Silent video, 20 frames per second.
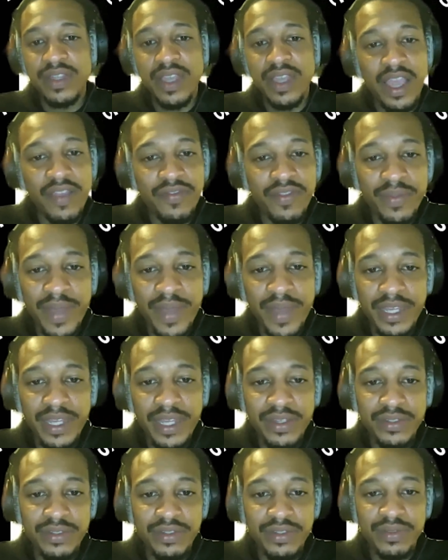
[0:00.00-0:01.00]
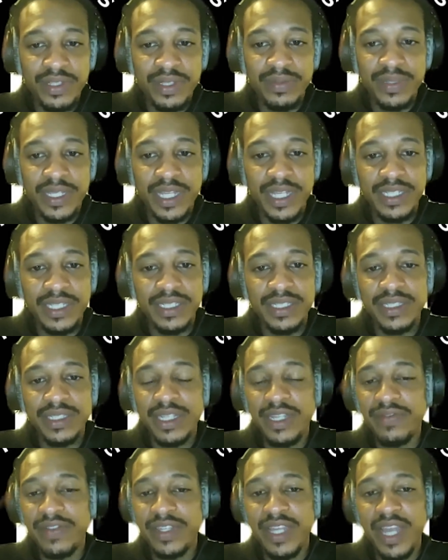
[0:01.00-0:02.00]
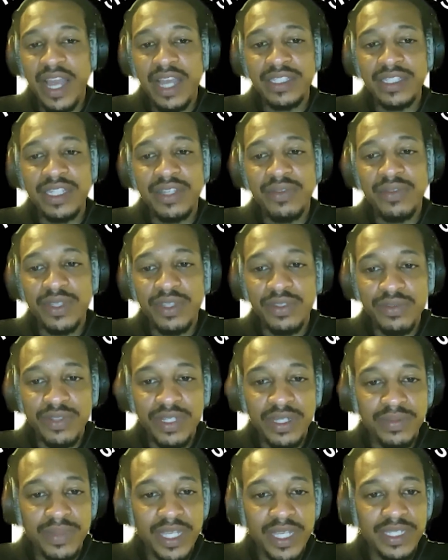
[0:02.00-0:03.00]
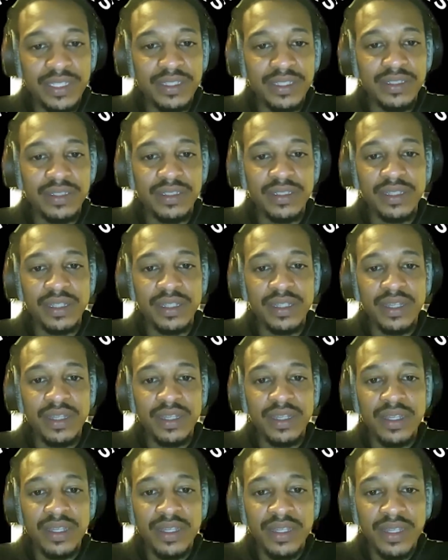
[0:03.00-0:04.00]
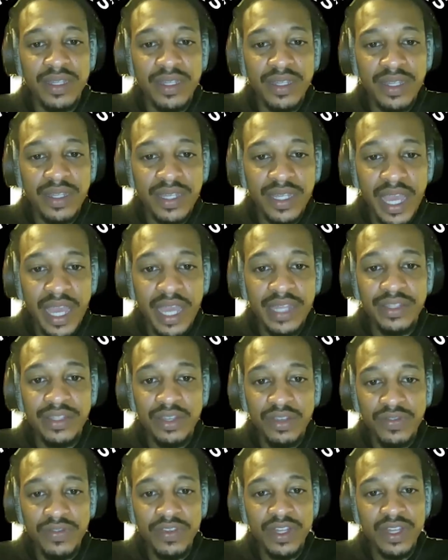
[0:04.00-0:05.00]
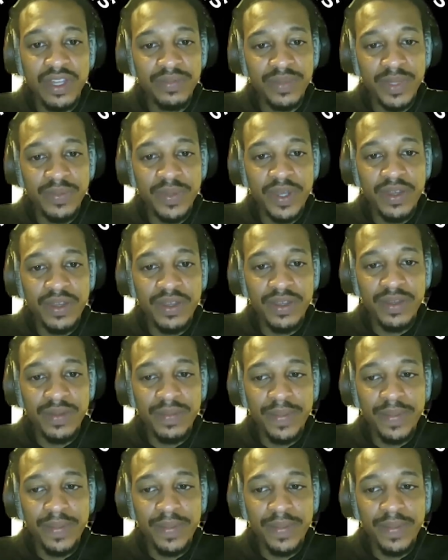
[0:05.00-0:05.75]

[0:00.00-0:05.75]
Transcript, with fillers: Everybody goes through temptations. Even Yache went through temptations. And he had to overcome them all.